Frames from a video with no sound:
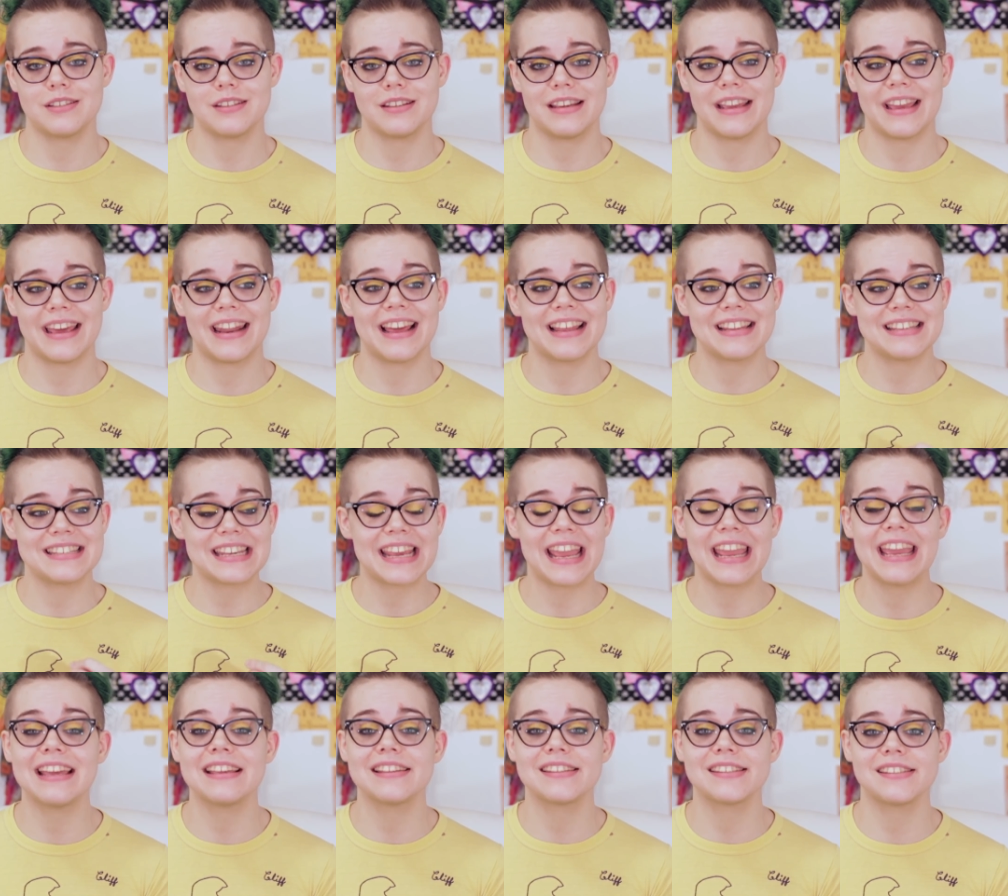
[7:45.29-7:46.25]
to get a
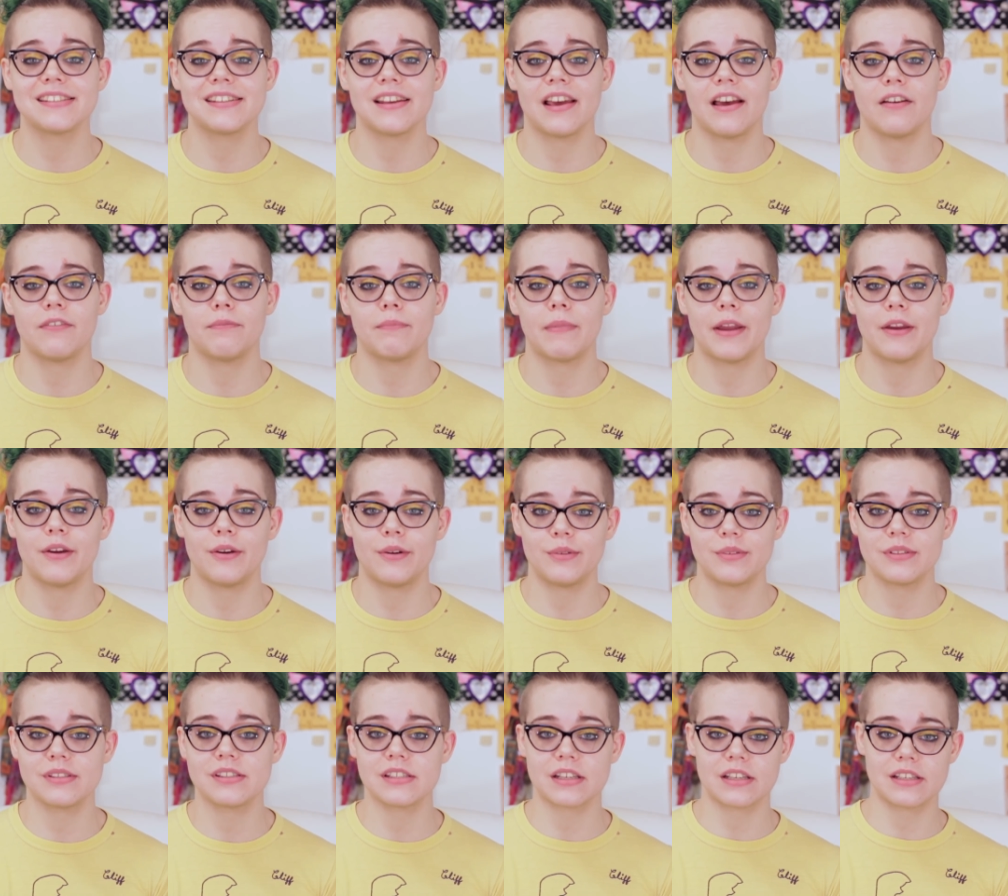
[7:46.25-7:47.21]
taste of my
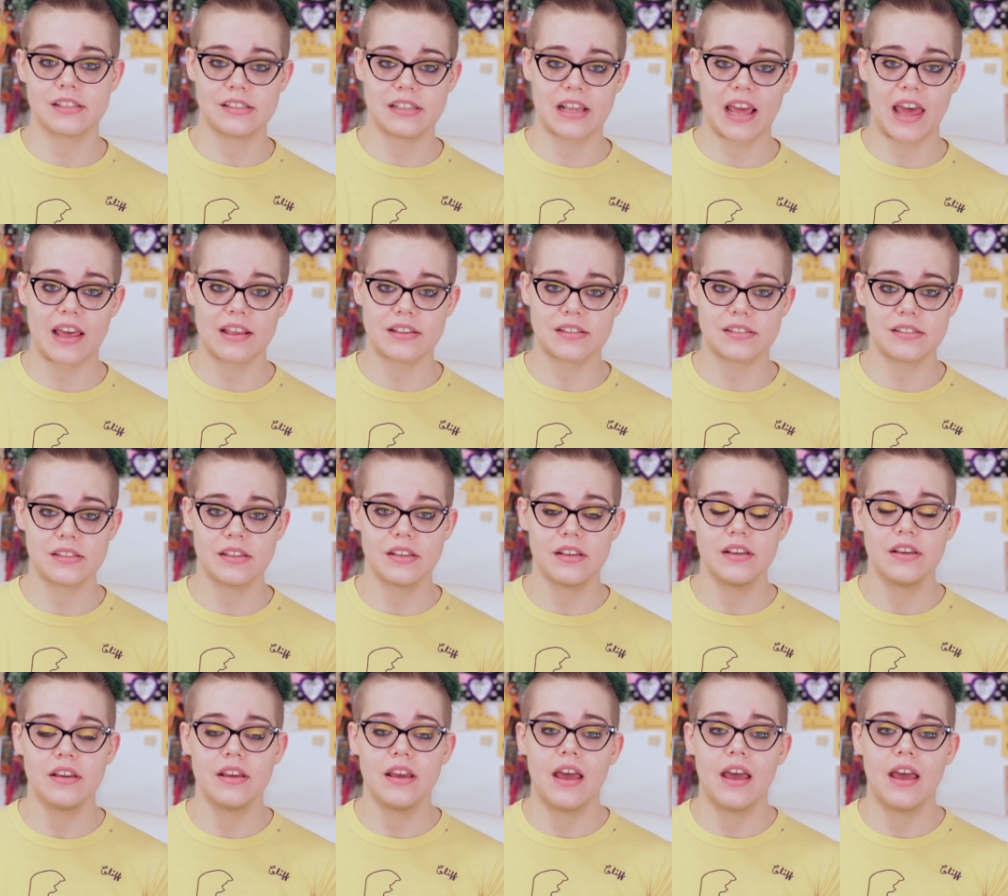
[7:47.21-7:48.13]
own success